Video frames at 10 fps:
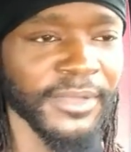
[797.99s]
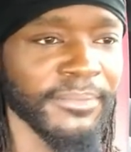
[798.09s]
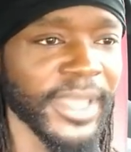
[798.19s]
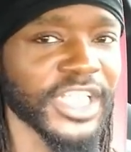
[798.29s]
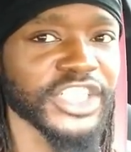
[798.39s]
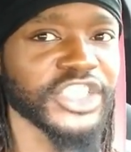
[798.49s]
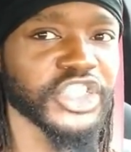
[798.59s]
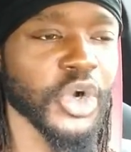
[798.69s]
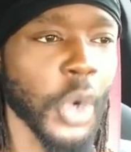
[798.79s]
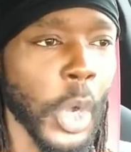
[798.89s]
making
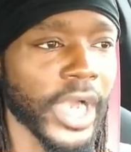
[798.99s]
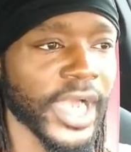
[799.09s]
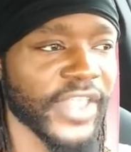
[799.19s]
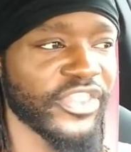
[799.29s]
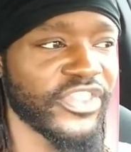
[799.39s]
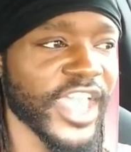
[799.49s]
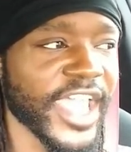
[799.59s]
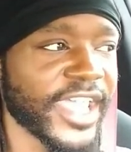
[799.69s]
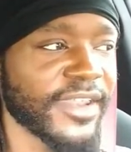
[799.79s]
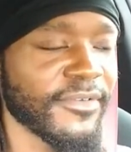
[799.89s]
sure
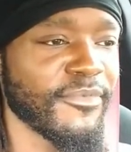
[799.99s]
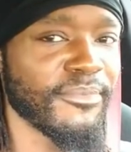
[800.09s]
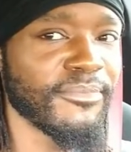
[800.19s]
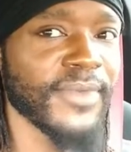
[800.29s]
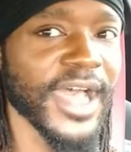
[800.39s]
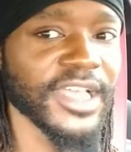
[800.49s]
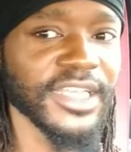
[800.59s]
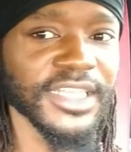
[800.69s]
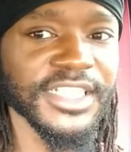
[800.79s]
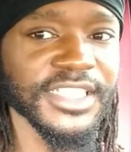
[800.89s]
that my